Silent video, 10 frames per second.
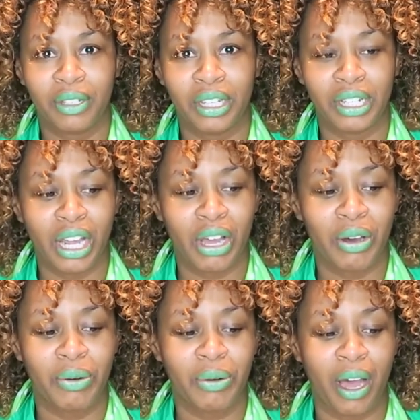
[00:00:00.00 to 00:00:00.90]
You
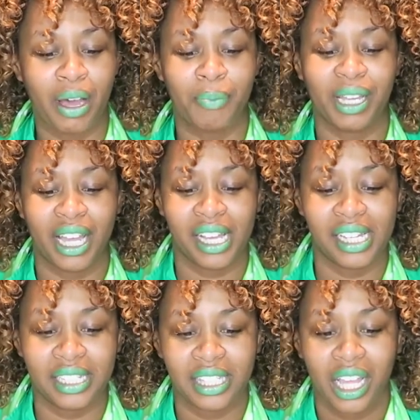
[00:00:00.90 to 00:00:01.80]
know,
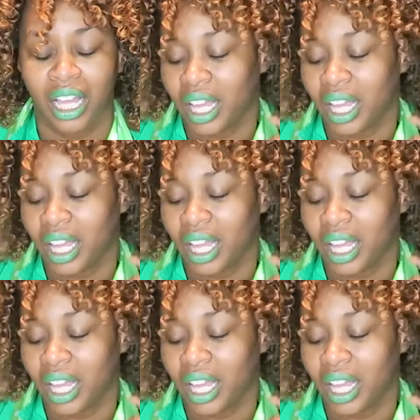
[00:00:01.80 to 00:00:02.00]
because